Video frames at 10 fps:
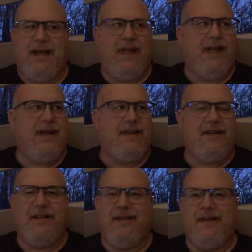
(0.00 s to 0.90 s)

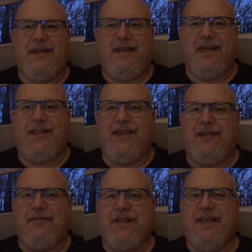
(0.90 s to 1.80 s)
and
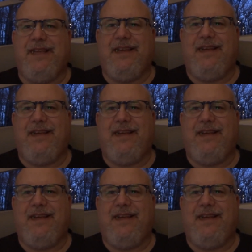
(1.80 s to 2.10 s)
it really.